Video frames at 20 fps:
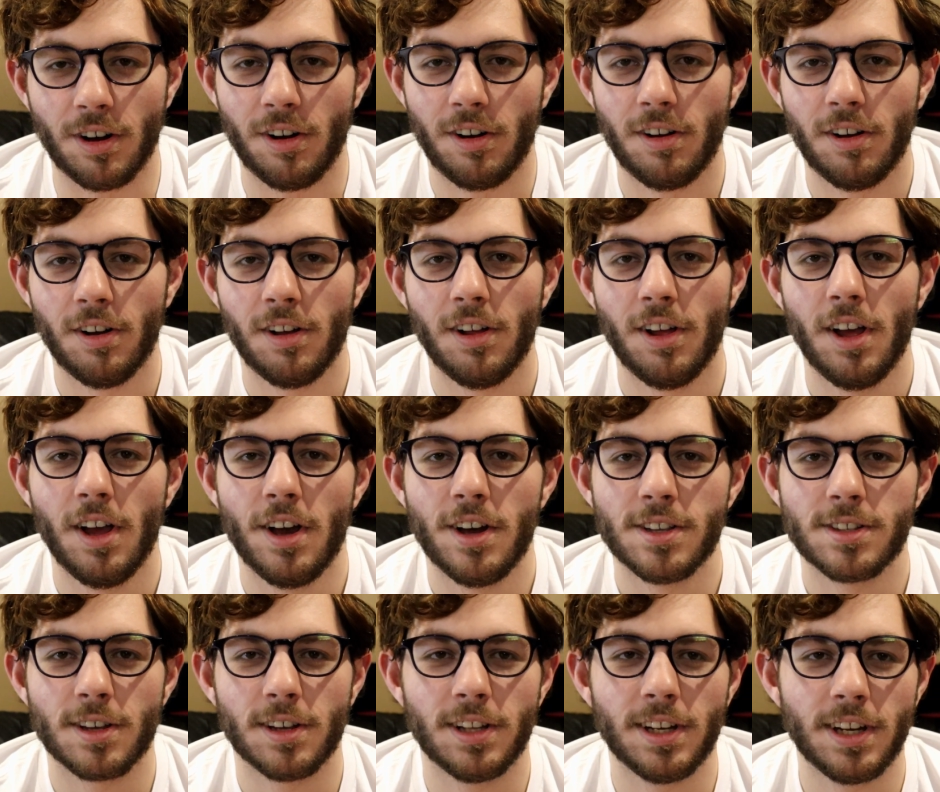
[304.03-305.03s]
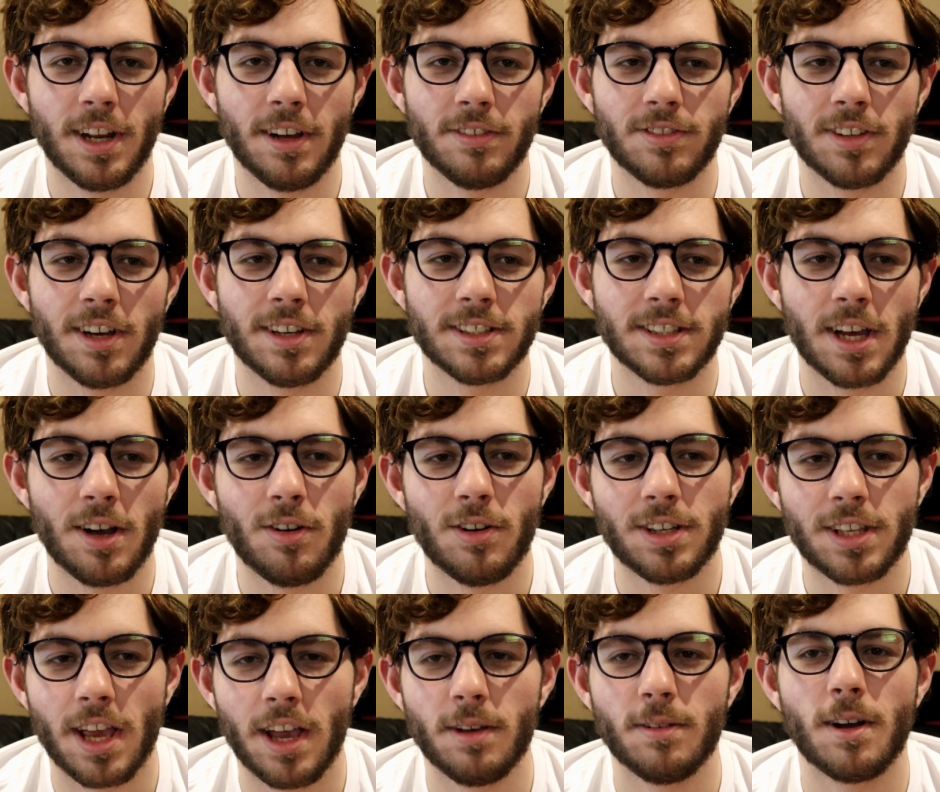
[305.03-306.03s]
all. So then after I was like,
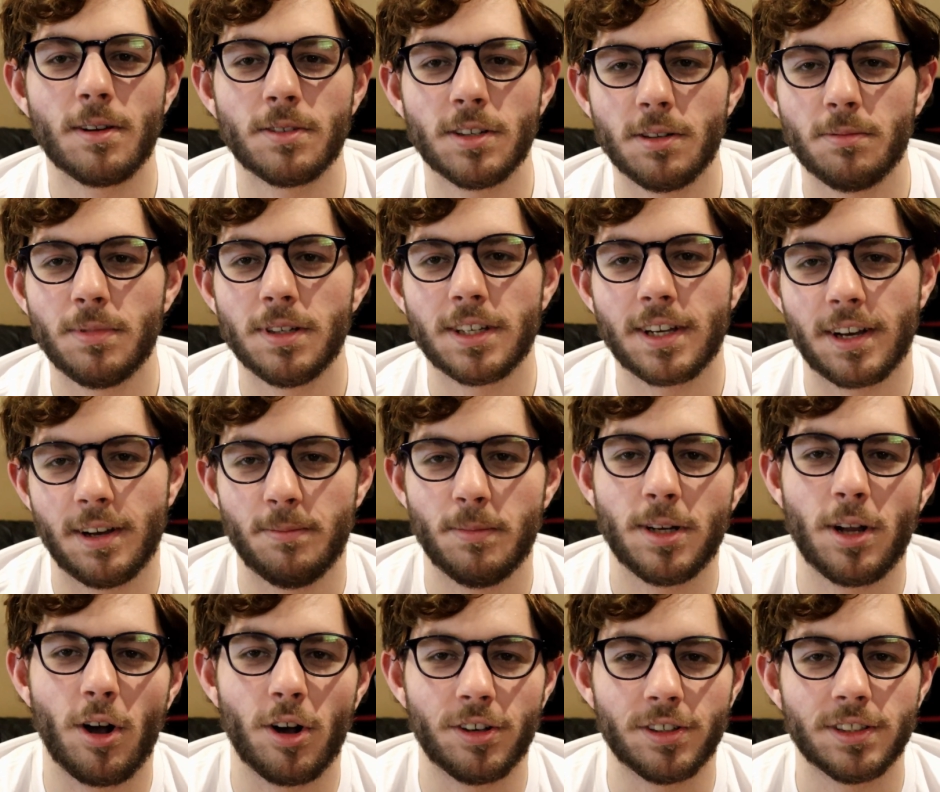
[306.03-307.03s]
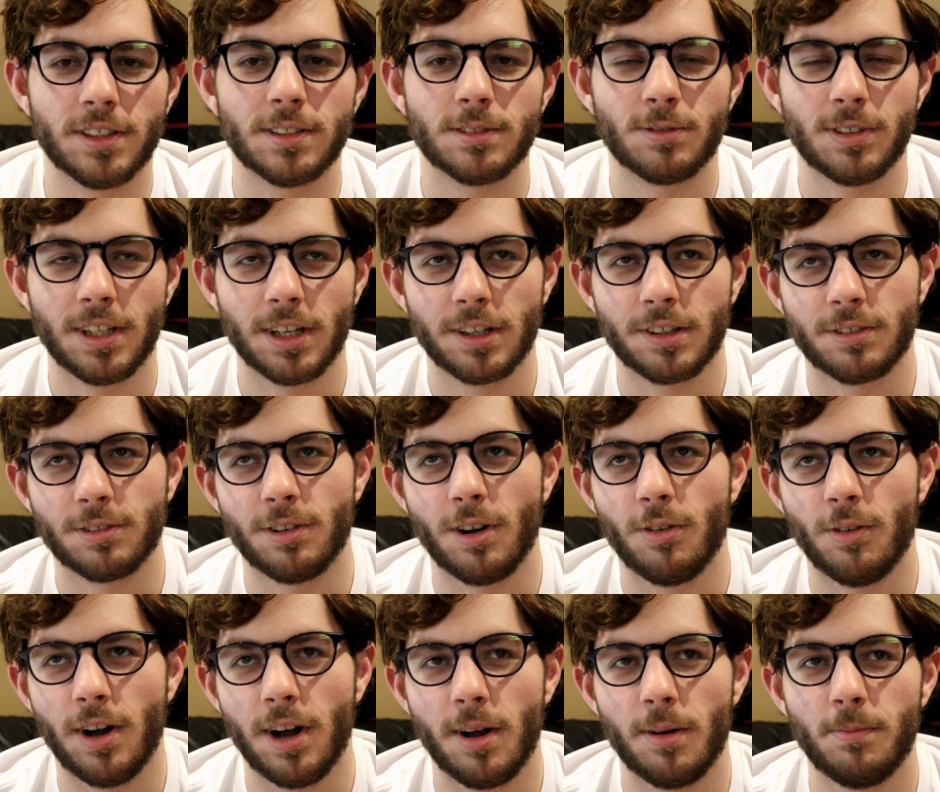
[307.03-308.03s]
okay, I'm going to become an artist when I
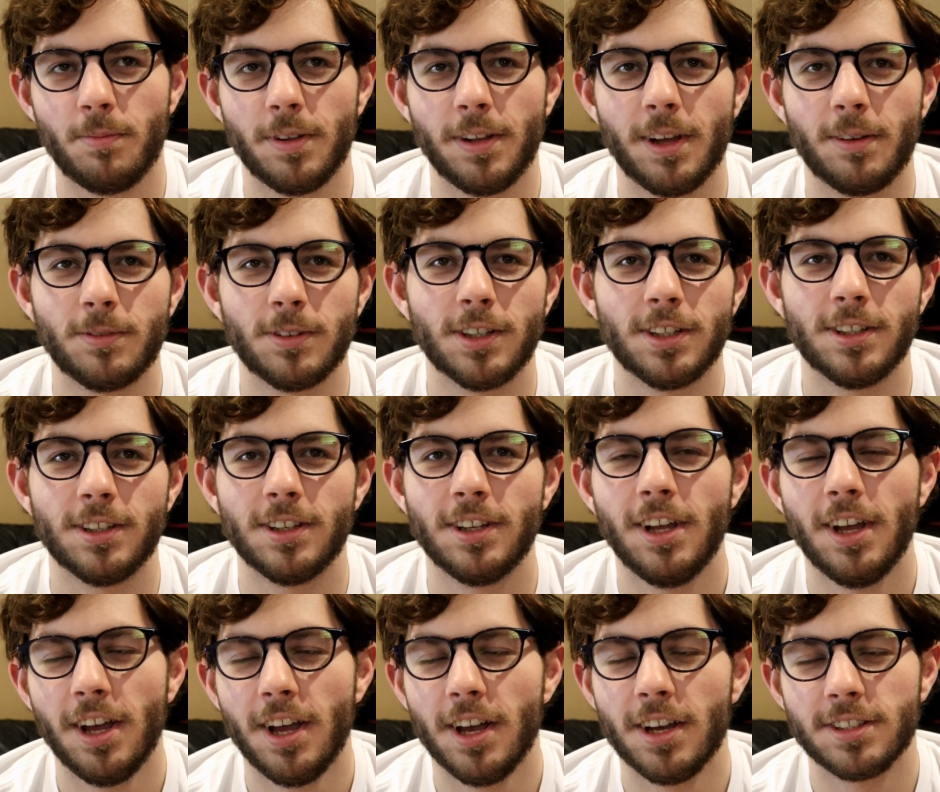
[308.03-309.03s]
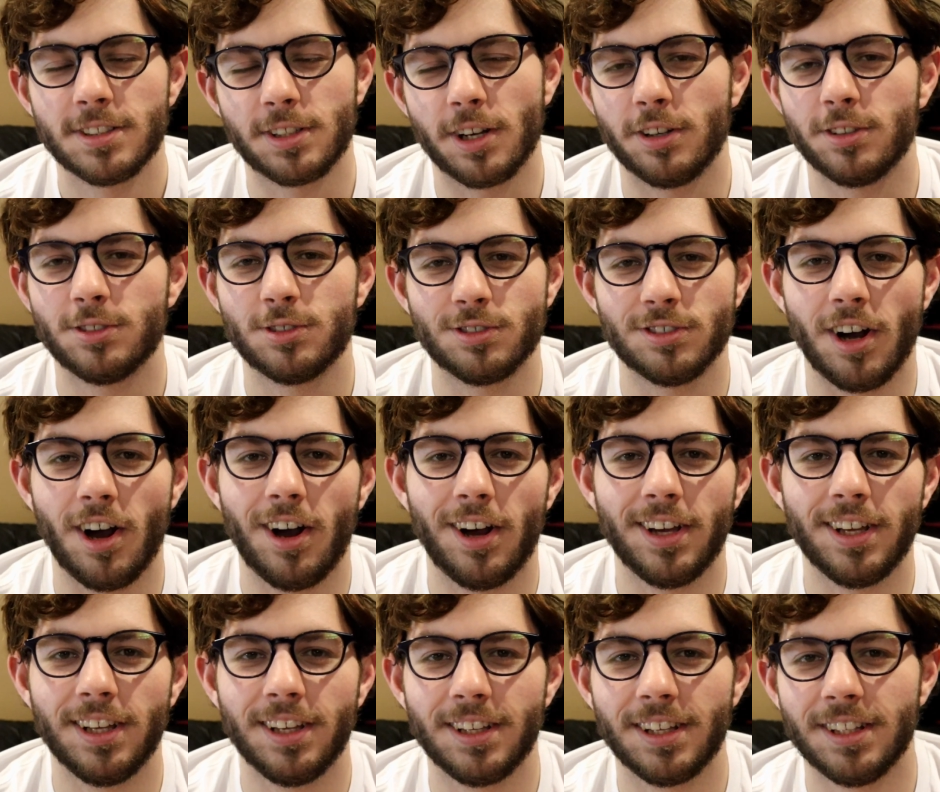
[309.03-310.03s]
grow up, and I'm going to start
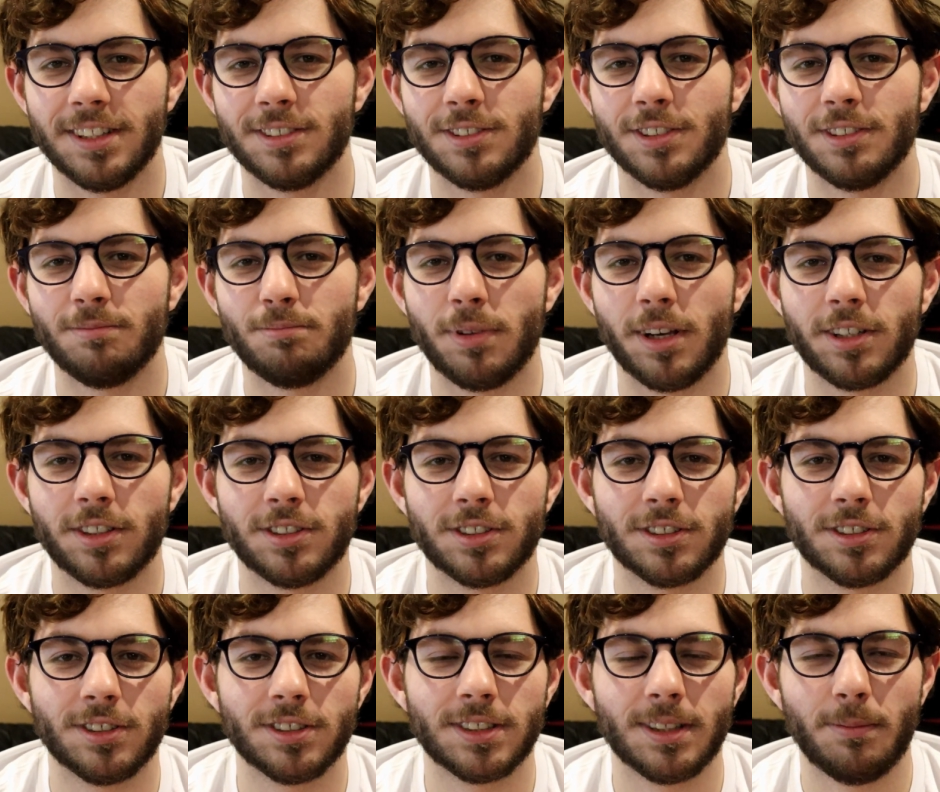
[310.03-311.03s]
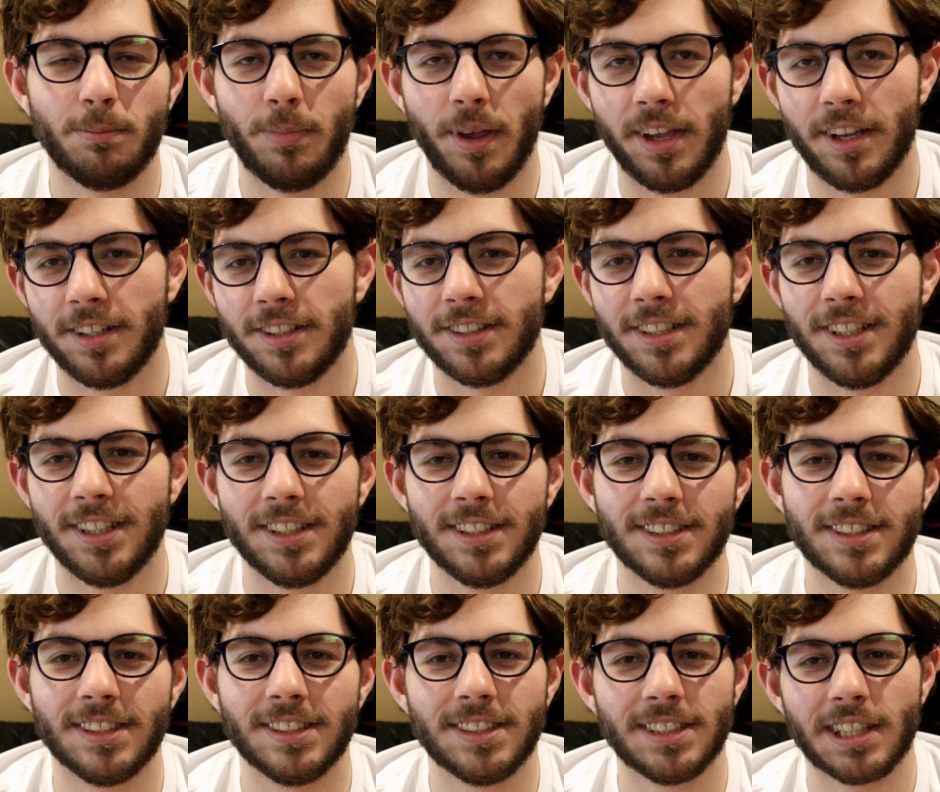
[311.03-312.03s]
drawing and doing pictures and
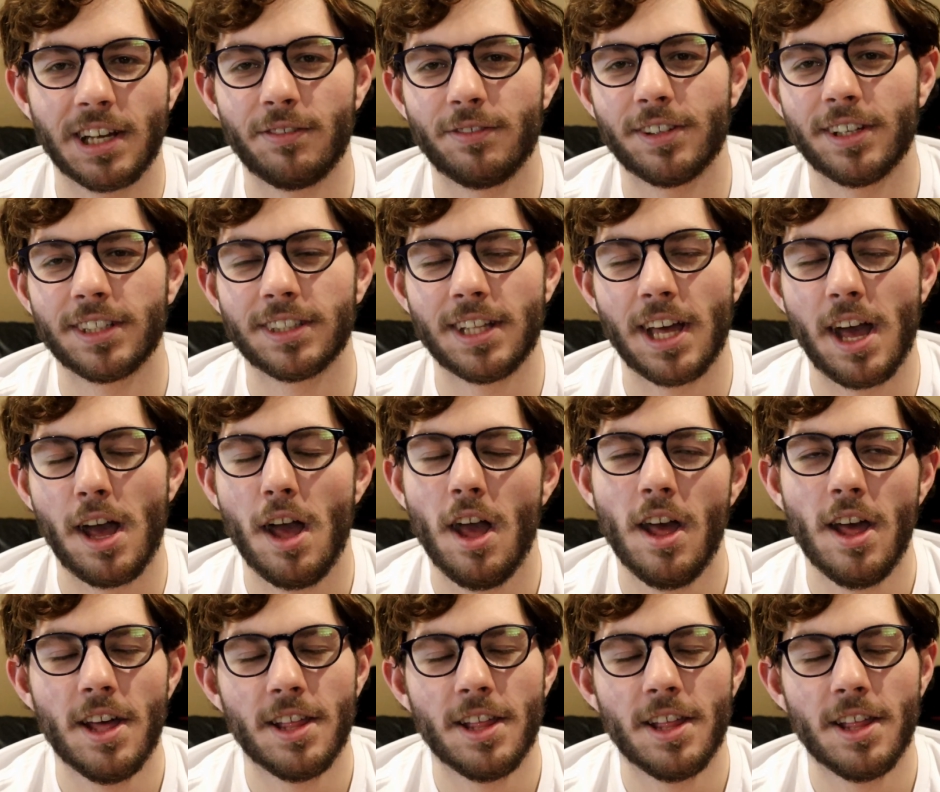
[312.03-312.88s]
paintings and stuff like that.